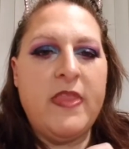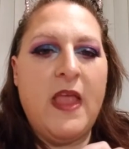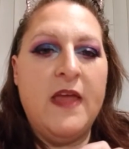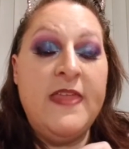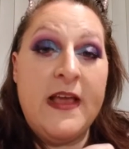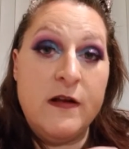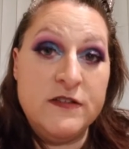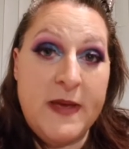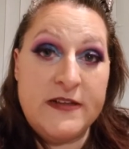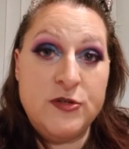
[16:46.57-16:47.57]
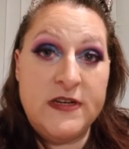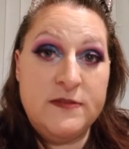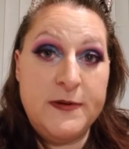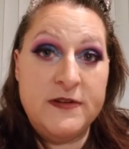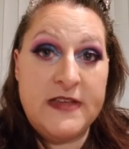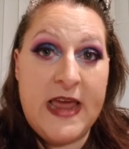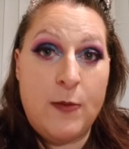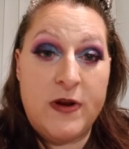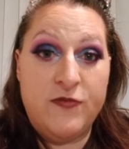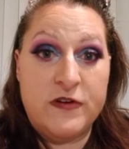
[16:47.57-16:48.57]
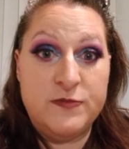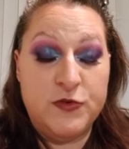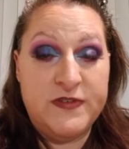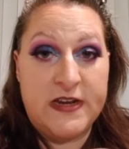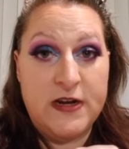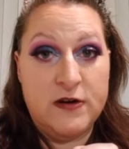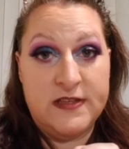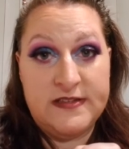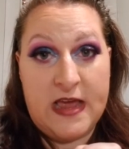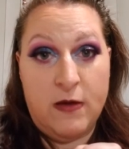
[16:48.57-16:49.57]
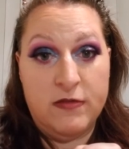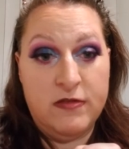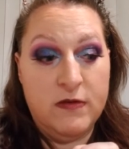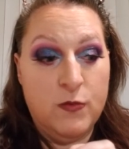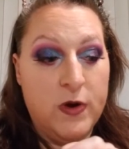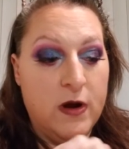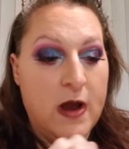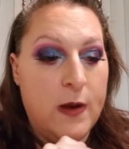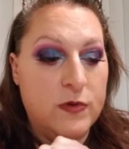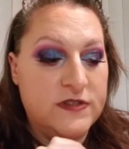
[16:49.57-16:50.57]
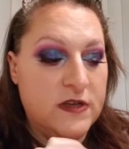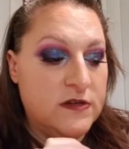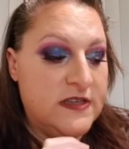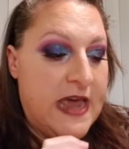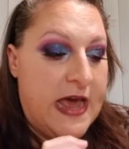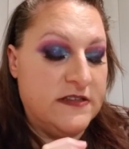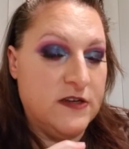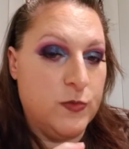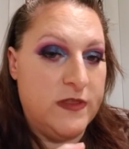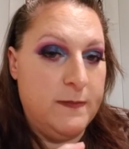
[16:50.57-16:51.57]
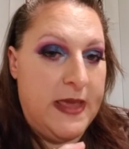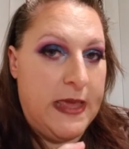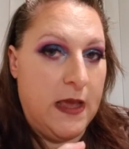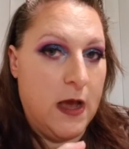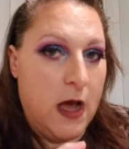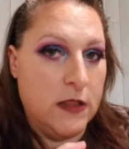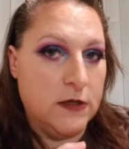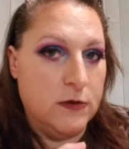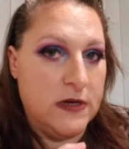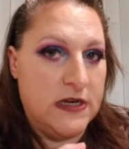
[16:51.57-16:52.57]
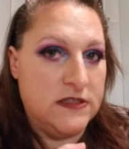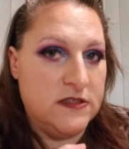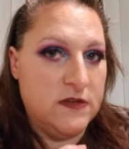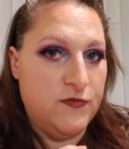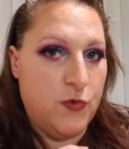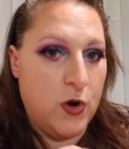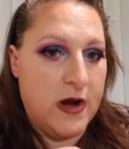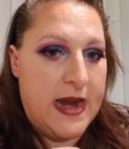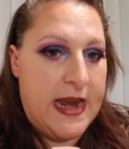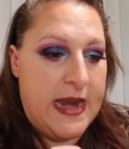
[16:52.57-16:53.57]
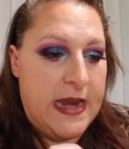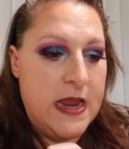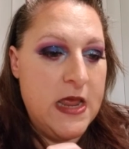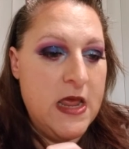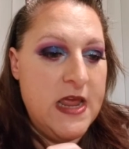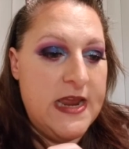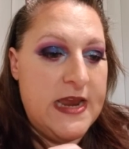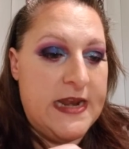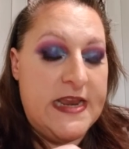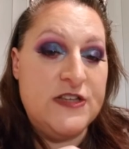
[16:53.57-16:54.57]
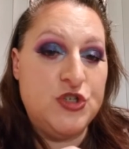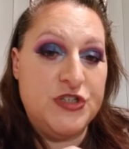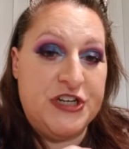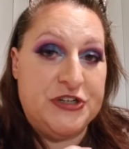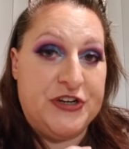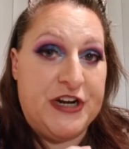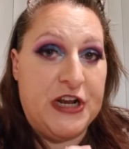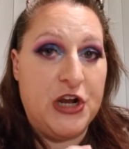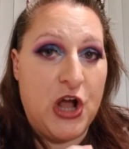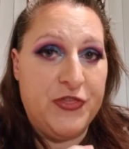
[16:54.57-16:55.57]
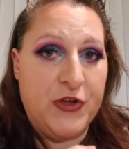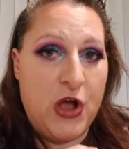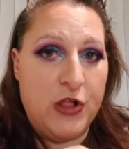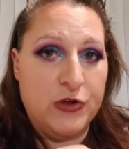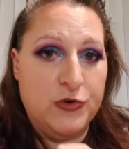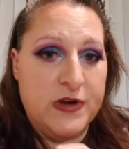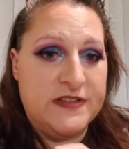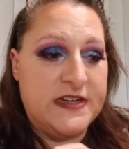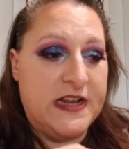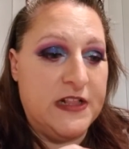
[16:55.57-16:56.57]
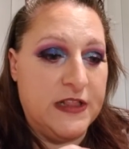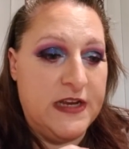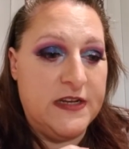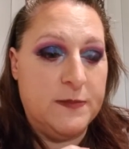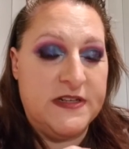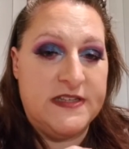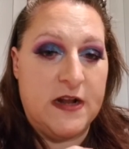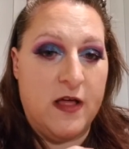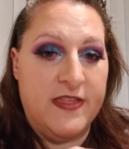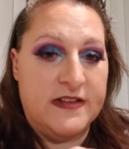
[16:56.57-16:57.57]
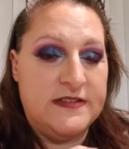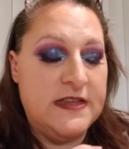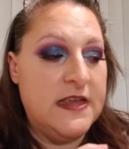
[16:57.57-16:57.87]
That goes back to an experience I had when I first moved down here to the South, where I was tasked with making collard greens for an Easter dinner, and I got the collard greens and I cleaned them and did all this